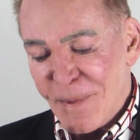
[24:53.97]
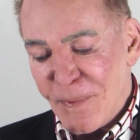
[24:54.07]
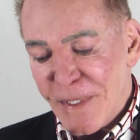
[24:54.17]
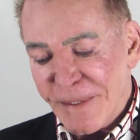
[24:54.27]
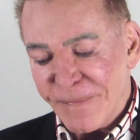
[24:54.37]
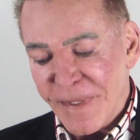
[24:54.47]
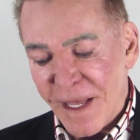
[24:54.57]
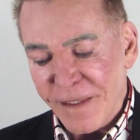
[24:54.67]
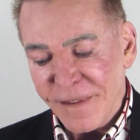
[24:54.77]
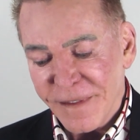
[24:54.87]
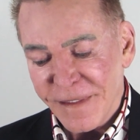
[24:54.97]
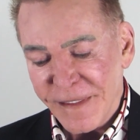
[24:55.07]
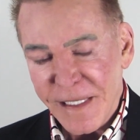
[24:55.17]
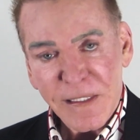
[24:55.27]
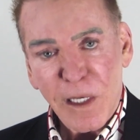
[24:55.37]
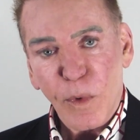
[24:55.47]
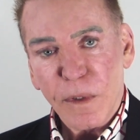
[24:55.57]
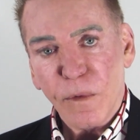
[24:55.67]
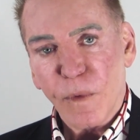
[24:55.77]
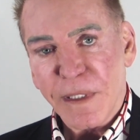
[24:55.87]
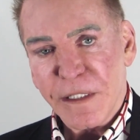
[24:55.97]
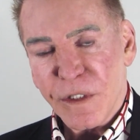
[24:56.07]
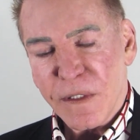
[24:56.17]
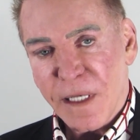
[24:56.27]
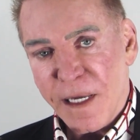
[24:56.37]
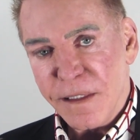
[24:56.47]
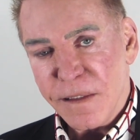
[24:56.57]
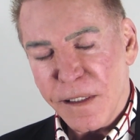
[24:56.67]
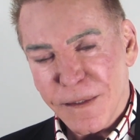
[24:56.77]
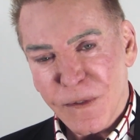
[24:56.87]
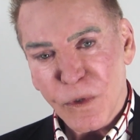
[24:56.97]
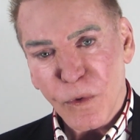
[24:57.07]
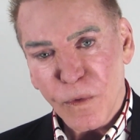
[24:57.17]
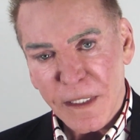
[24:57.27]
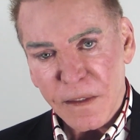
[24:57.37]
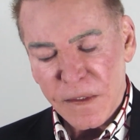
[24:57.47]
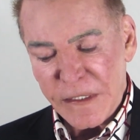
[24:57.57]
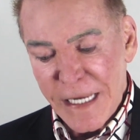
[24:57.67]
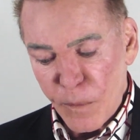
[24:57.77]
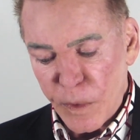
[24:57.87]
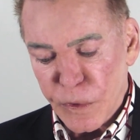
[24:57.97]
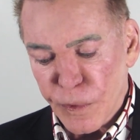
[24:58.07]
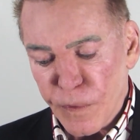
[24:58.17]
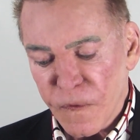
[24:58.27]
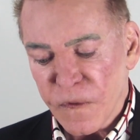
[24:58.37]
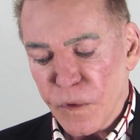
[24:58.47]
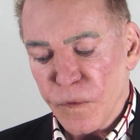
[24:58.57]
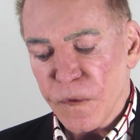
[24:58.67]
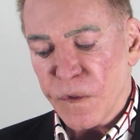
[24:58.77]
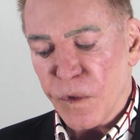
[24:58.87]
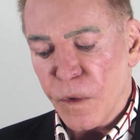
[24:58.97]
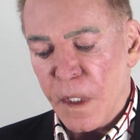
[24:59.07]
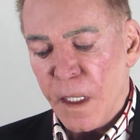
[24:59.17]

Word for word: But That's not what religious scientists do. That's not what truth students do.